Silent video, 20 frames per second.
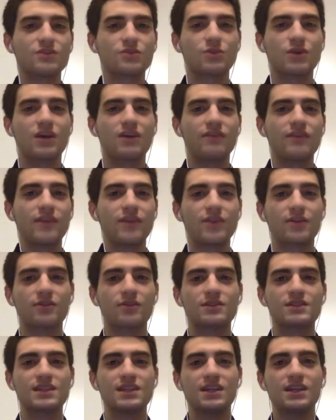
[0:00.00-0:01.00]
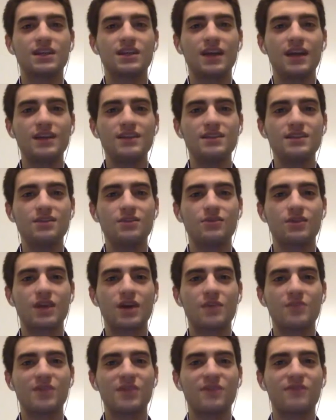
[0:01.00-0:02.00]
12, and 13, that's, a
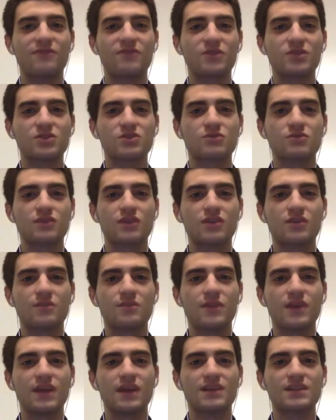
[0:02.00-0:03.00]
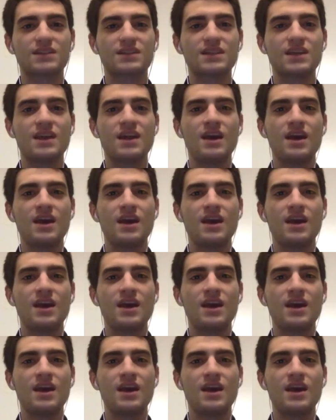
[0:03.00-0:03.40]
couple of first-round picks.